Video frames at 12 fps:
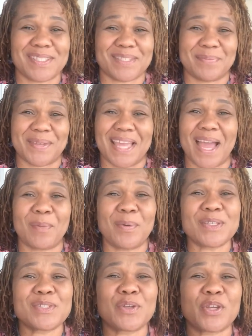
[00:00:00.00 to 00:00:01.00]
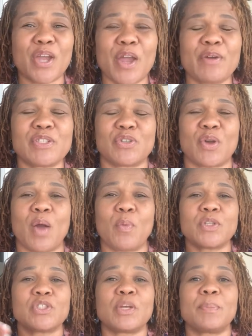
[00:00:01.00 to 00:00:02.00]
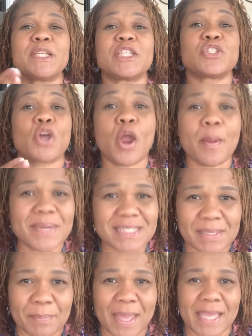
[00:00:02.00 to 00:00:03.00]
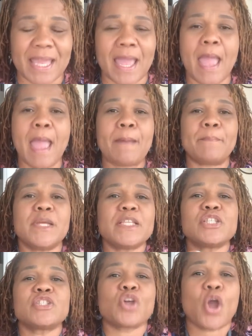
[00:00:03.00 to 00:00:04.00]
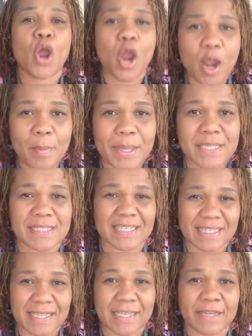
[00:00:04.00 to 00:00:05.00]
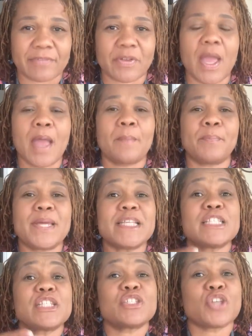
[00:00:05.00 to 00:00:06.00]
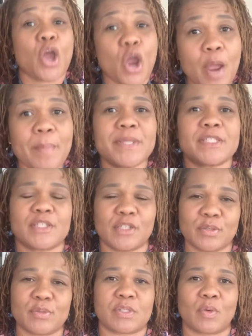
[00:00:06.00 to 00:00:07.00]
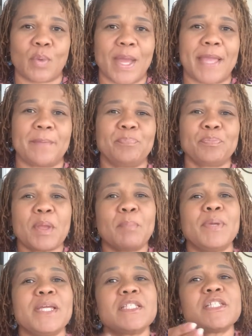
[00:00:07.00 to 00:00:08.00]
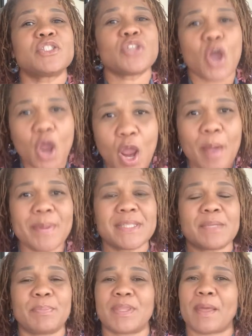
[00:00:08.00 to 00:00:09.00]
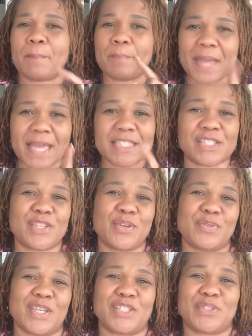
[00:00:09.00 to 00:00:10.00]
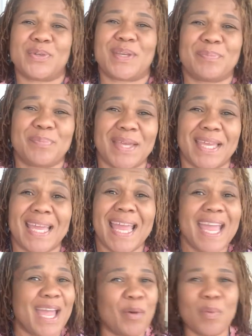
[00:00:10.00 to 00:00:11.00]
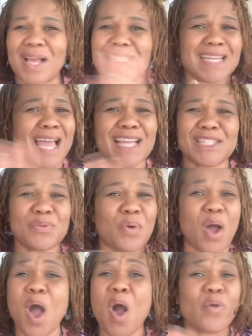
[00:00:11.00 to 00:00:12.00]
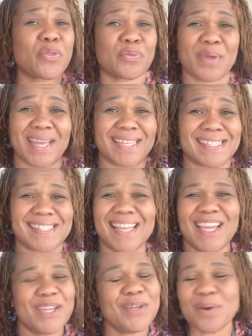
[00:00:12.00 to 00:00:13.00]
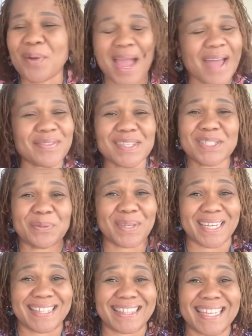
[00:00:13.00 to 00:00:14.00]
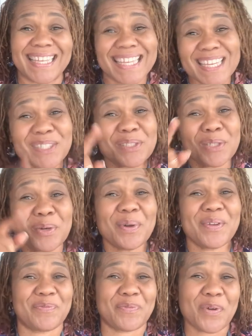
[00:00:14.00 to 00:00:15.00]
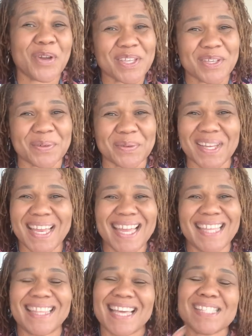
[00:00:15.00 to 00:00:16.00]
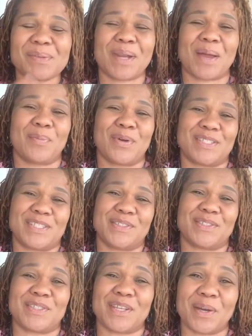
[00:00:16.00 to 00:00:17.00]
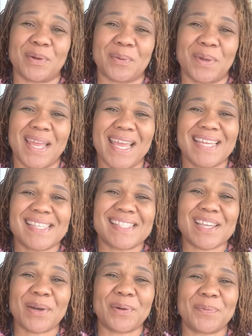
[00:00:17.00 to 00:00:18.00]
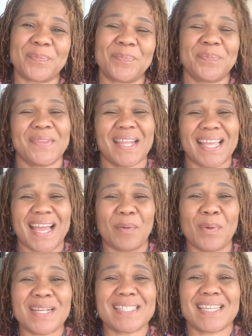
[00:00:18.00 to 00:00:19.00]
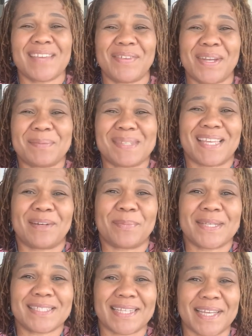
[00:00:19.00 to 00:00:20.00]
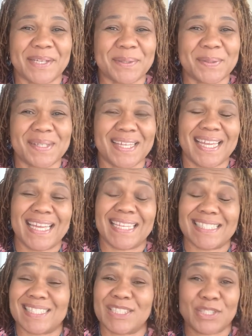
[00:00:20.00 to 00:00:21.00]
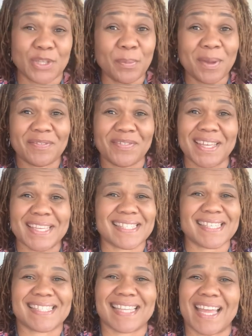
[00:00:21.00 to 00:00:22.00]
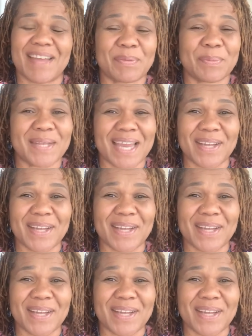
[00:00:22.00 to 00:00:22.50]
want to be. I want to encourage you. I want you to be determined to make it. Be determined to live. Be determined to lose the weight. Be determined to be the best you that you can be and watch God do all the rest. You don't have to do anything. He'll do it for you. That's what I want you to know. So I wanted to give an update on my channel to show my face because I haven't been